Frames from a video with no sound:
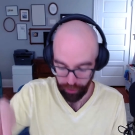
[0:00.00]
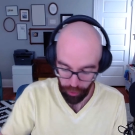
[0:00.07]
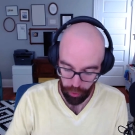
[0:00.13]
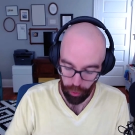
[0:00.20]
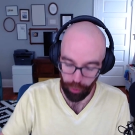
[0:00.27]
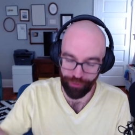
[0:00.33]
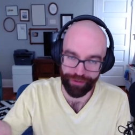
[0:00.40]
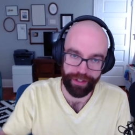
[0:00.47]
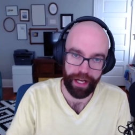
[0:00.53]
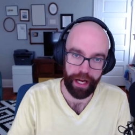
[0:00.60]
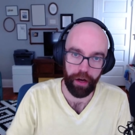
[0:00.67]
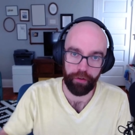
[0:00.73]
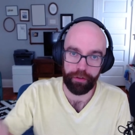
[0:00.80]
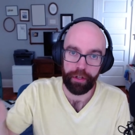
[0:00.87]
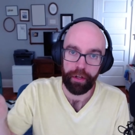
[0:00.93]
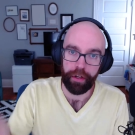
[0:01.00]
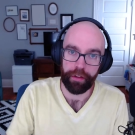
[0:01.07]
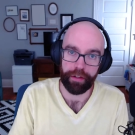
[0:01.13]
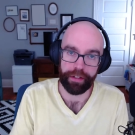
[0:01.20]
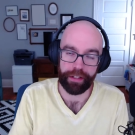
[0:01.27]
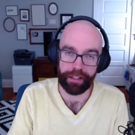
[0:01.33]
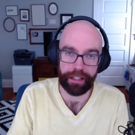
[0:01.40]
holding down
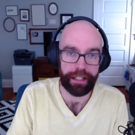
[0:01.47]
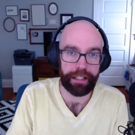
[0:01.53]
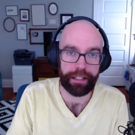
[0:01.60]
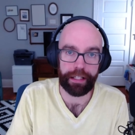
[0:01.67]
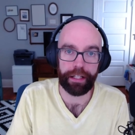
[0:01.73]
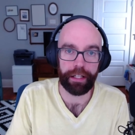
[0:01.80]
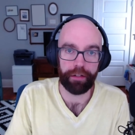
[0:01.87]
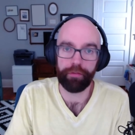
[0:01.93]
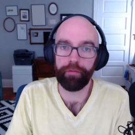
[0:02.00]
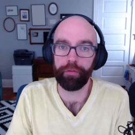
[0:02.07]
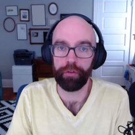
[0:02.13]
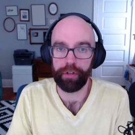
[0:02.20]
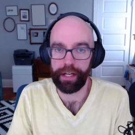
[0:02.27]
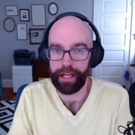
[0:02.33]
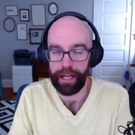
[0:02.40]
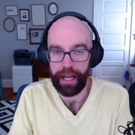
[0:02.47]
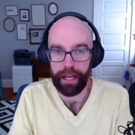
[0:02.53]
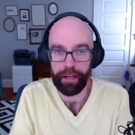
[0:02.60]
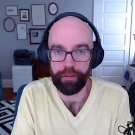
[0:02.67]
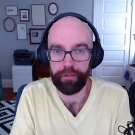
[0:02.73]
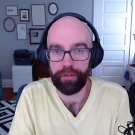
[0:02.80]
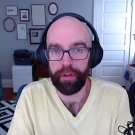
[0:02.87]
the delete key for
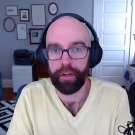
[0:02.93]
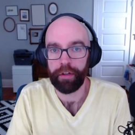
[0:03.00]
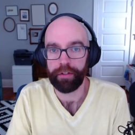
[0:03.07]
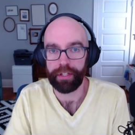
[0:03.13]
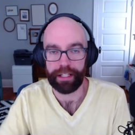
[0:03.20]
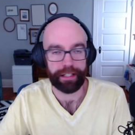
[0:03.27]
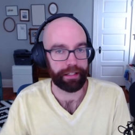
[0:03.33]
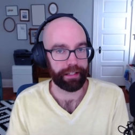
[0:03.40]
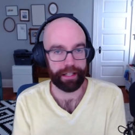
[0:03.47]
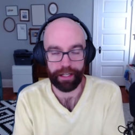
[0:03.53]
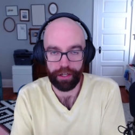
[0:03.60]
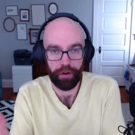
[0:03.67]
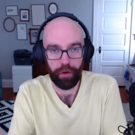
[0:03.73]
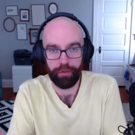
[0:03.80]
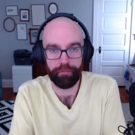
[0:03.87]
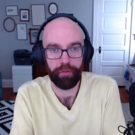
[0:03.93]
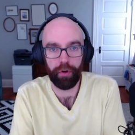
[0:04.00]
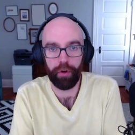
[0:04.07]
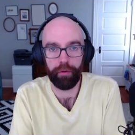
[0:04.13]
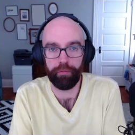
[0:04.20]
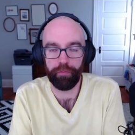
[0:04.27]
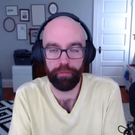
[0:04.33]
days to get a,
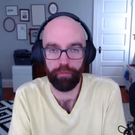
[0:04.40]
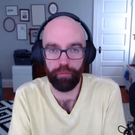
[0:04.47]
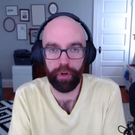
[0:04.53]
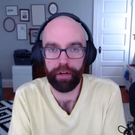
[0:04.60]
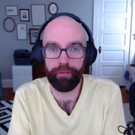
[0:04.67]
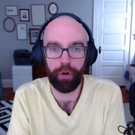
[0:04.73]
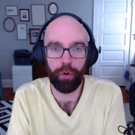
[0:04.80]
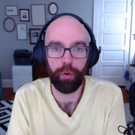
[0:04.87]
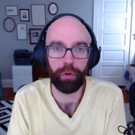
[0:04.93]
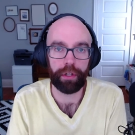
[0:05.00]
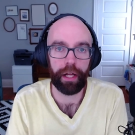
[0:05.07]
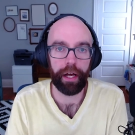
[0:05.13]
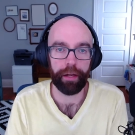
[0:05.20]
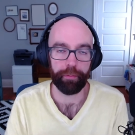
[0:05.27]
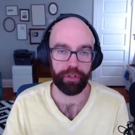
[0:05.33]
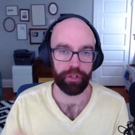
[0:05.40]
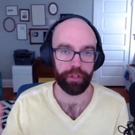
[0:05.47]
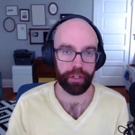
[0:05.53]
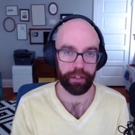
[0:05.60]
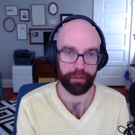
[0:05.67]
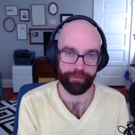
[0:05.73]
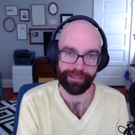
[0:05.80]
a, rid of a whole line, but you
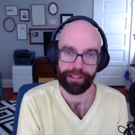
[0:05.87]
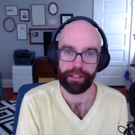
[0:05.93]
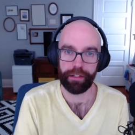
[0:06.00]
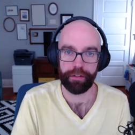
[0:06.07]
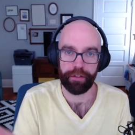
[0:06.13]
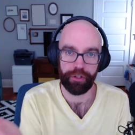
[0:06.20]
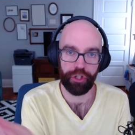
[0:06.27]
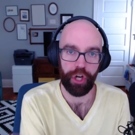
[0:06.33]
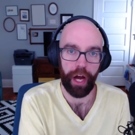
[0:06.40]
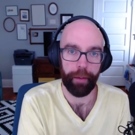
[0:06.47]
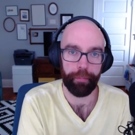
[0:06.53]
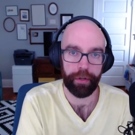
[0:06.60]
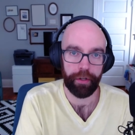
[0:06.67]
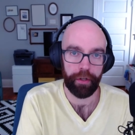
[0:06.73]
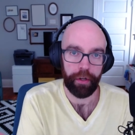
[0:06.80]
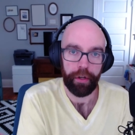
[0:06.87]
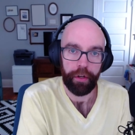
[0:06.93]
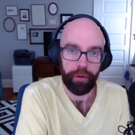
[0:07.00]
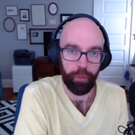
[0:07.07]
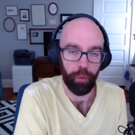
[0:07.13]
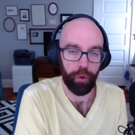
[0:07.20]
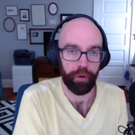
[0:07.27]
can chop
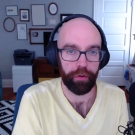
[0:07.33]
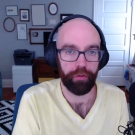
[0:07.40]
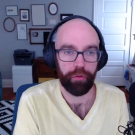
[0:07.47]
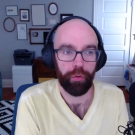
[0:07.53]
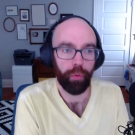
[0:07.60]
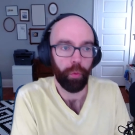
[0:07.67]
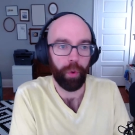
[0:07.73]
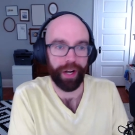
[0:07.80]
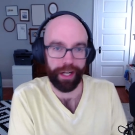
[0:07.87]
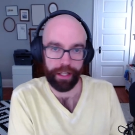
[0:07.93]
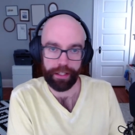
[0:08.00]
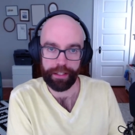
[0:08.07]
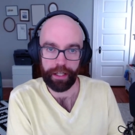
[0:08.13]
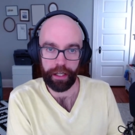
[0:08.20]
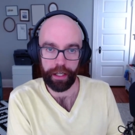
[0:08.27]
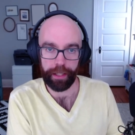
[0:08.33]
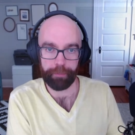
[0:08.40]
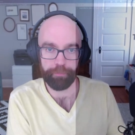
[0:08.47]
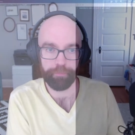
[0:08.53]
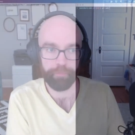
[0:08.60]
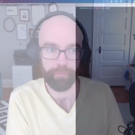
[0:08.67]
words one at a time.